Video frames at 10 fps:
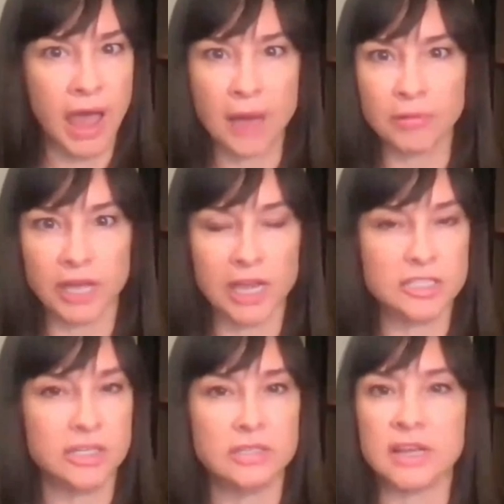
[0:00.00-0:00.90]

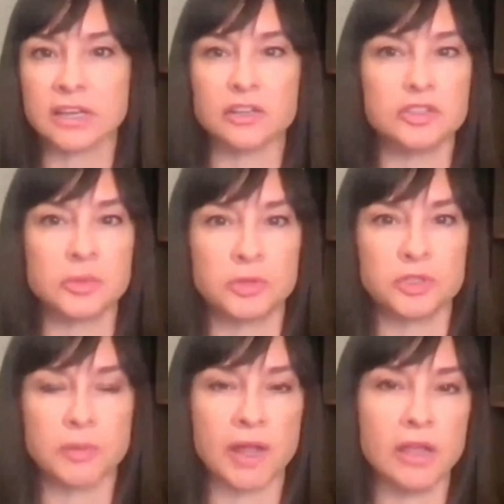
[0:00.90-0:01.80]
applications that
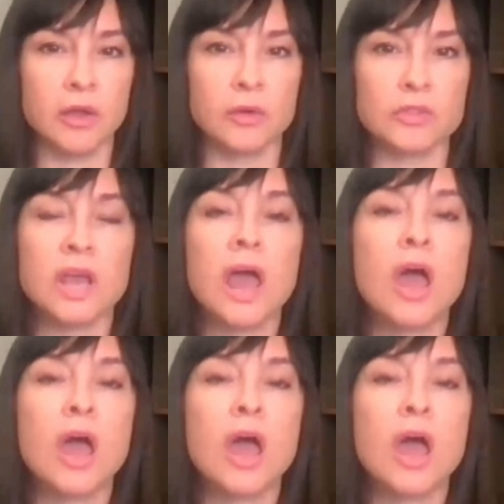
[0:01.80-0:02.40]
consumers might use.